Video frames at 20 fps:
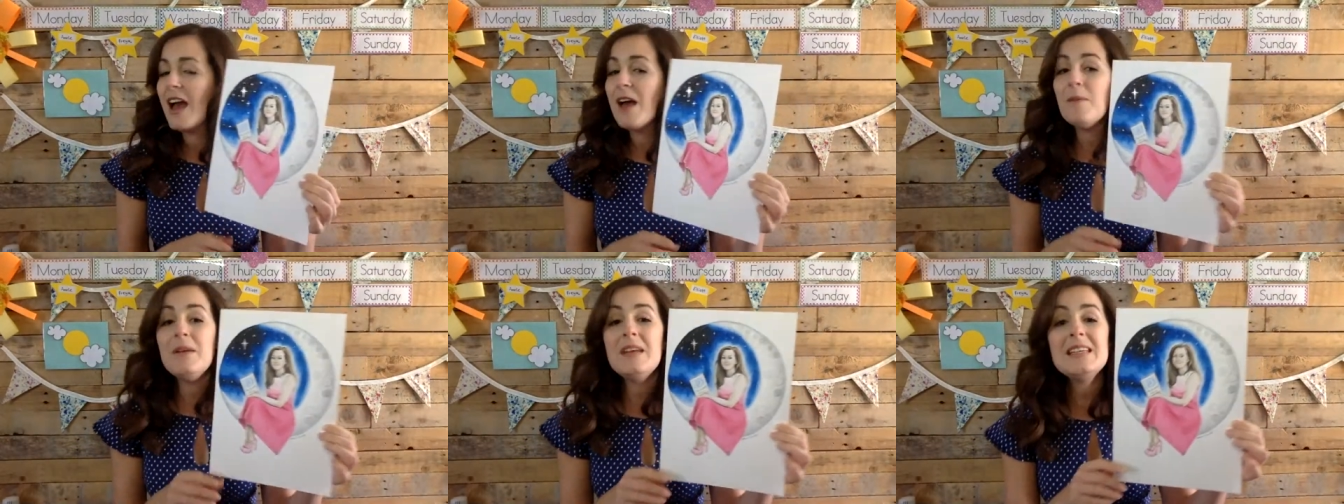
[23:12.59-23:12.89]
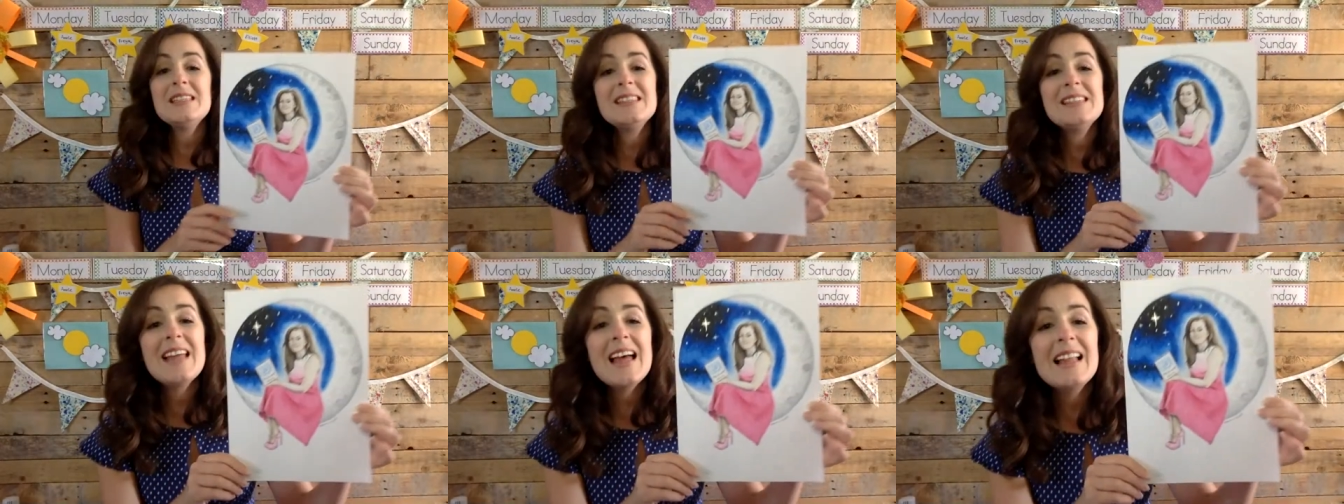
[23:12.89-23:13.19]
But
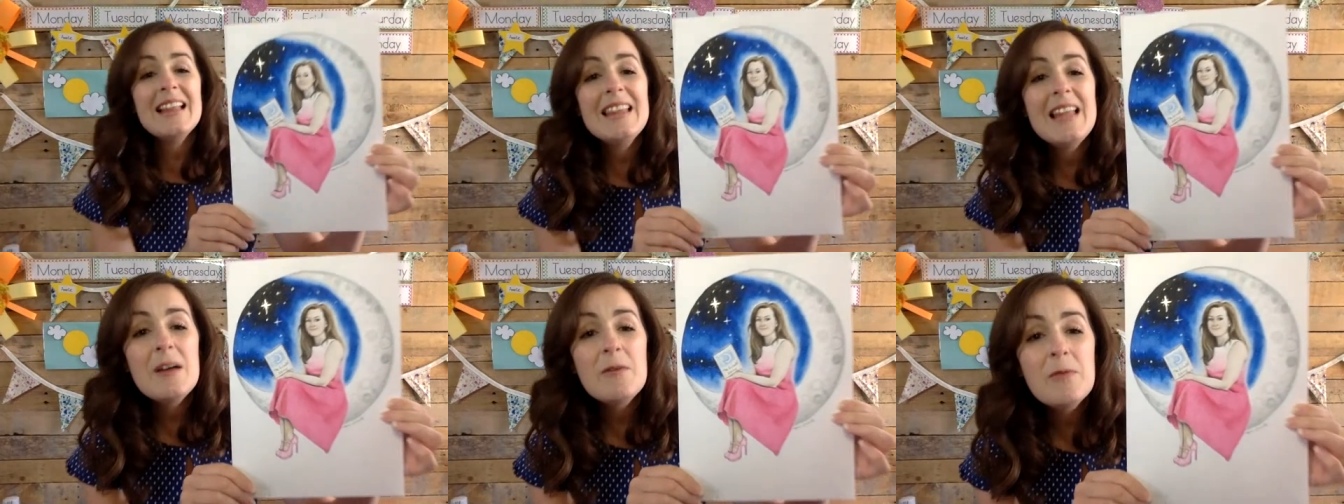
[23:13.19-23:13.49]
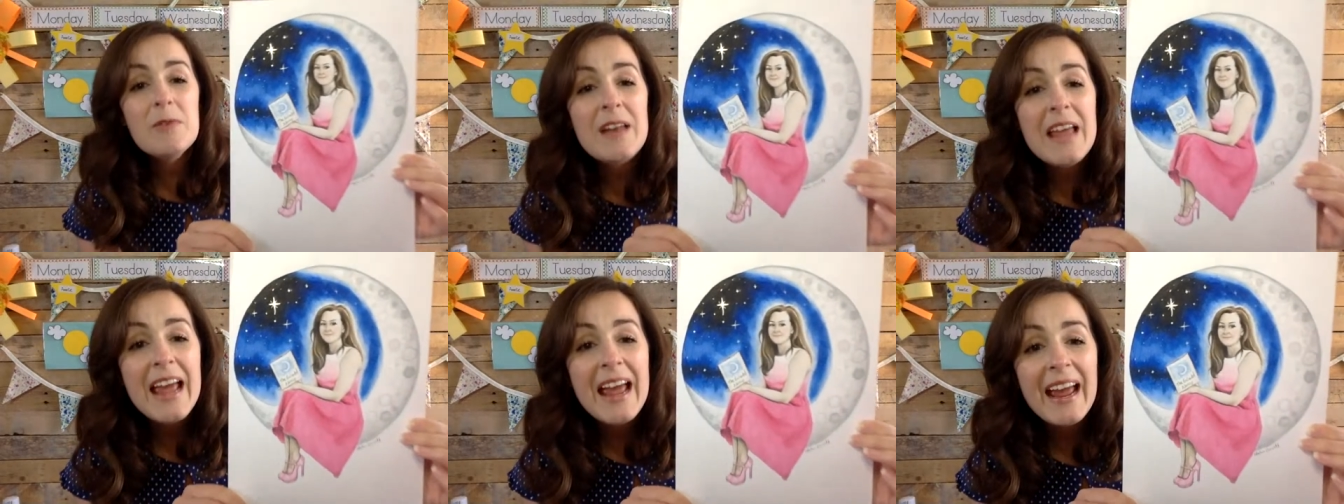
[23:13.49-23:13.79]
isn't that
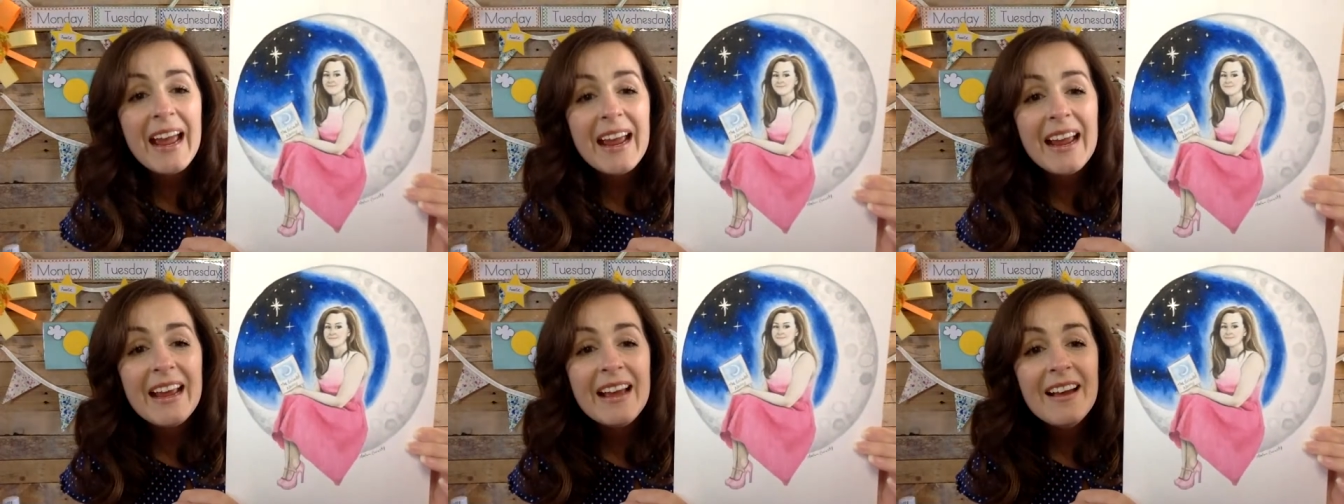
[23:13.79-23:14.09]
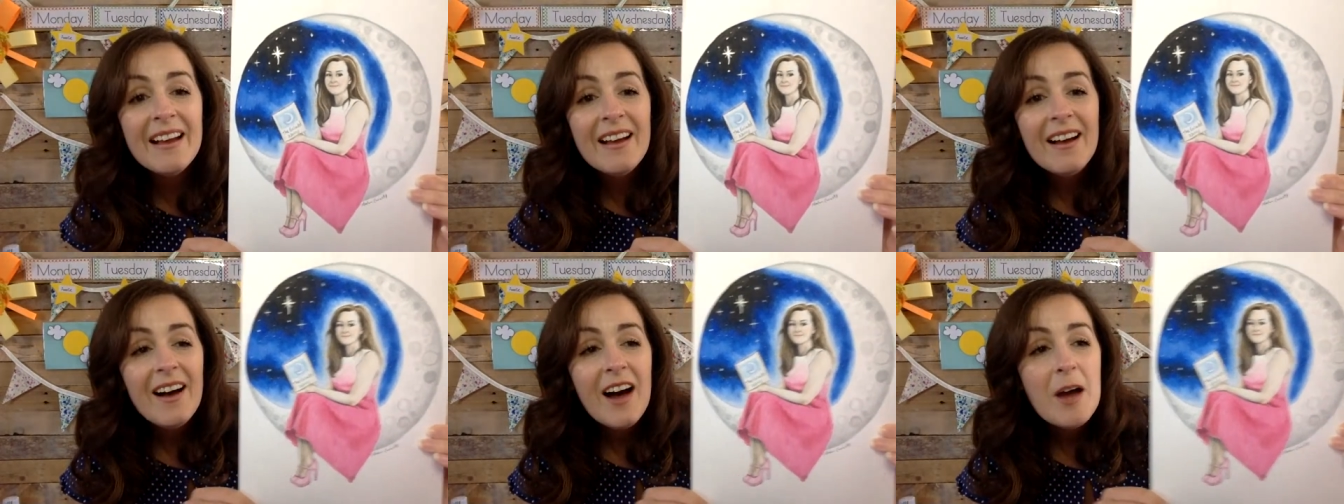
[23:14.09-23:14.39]
lovely?
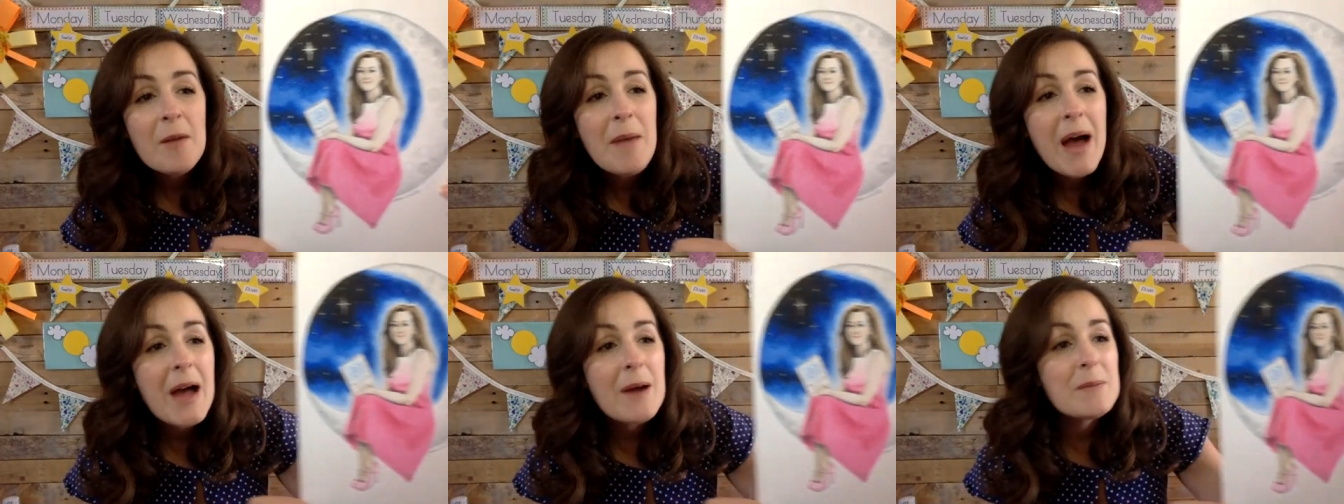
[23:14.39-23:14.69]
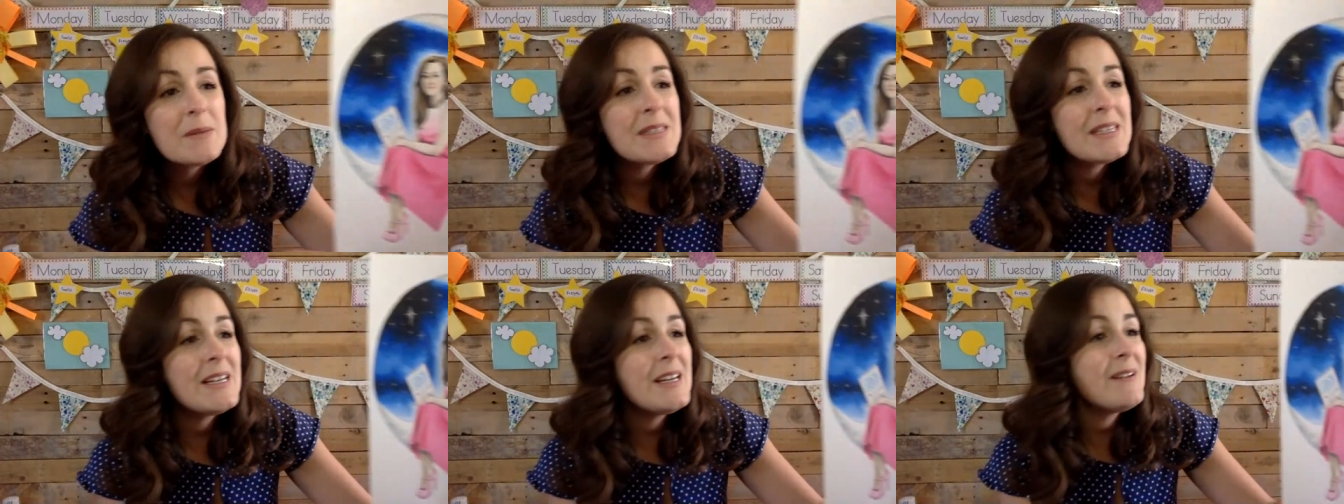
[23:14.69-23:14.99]
I'm
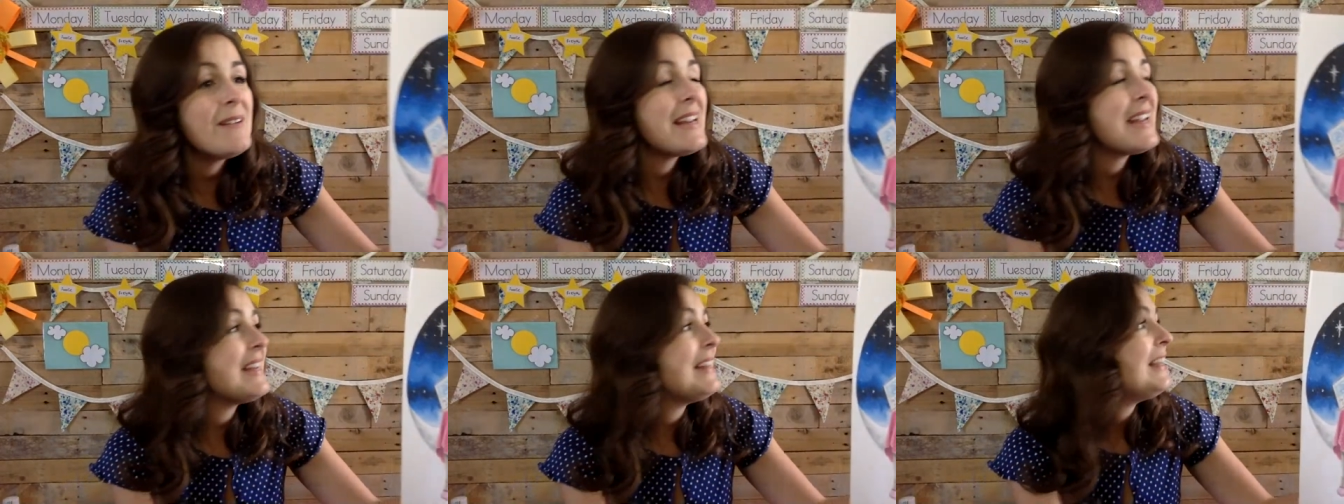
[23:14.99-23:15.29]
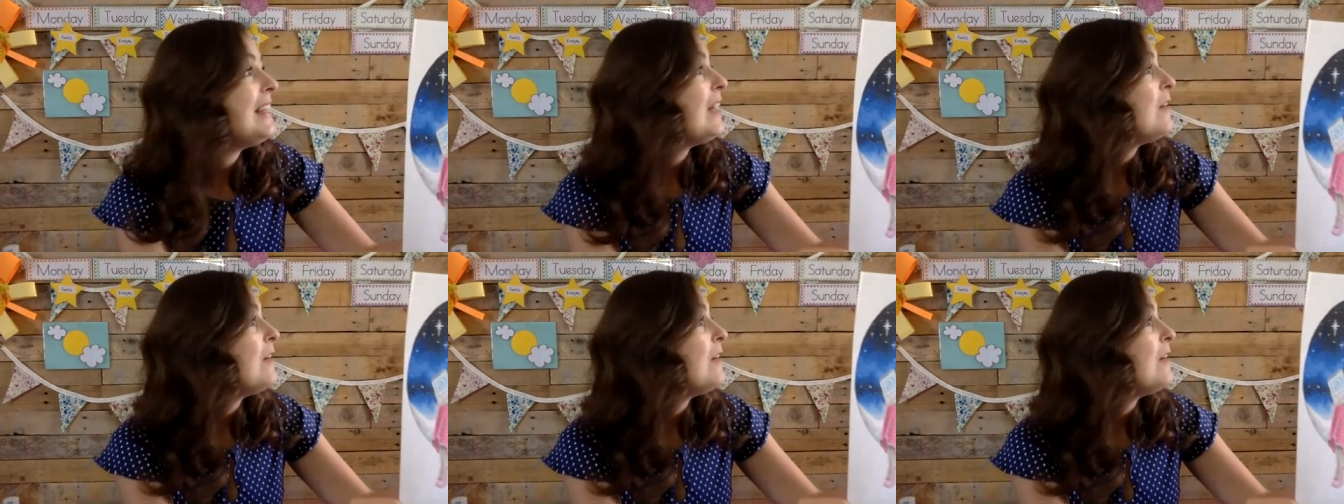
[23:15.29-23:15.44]
absolutely in